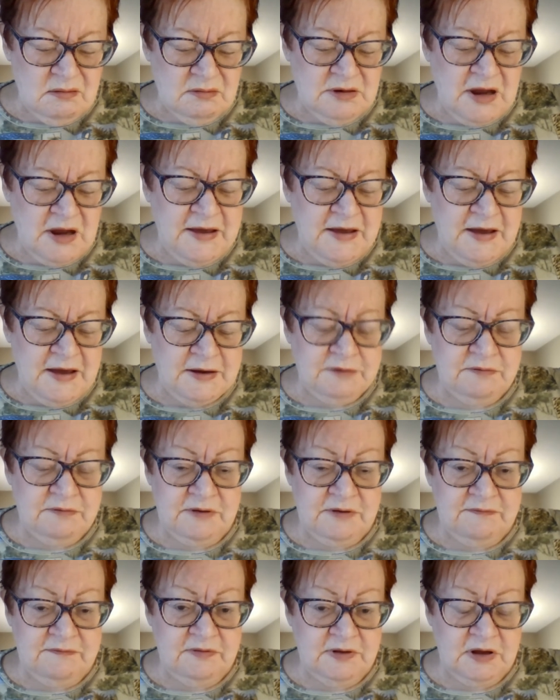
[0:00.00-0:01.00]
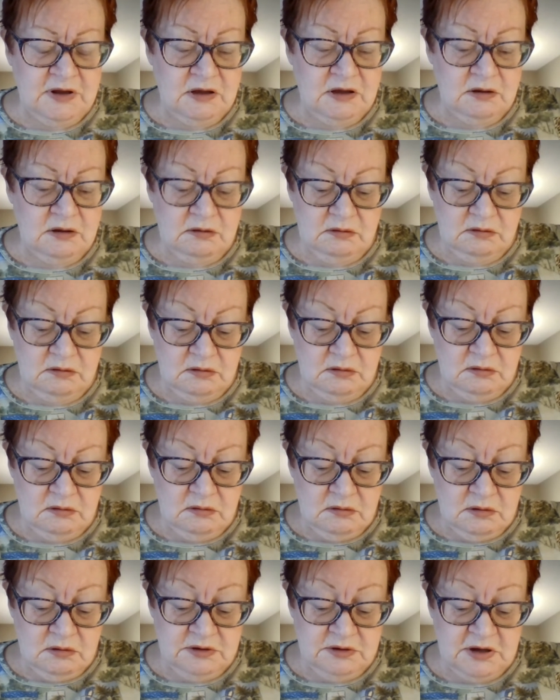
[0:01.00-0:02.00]
Diane Ravely
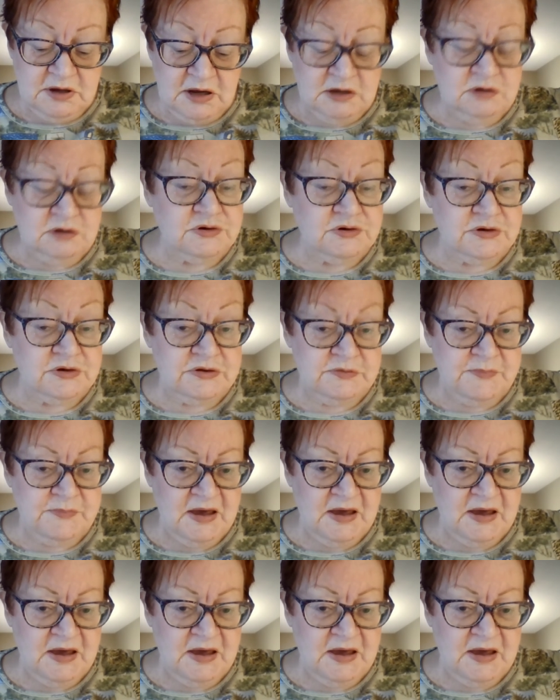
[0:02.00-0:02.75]
Dylusions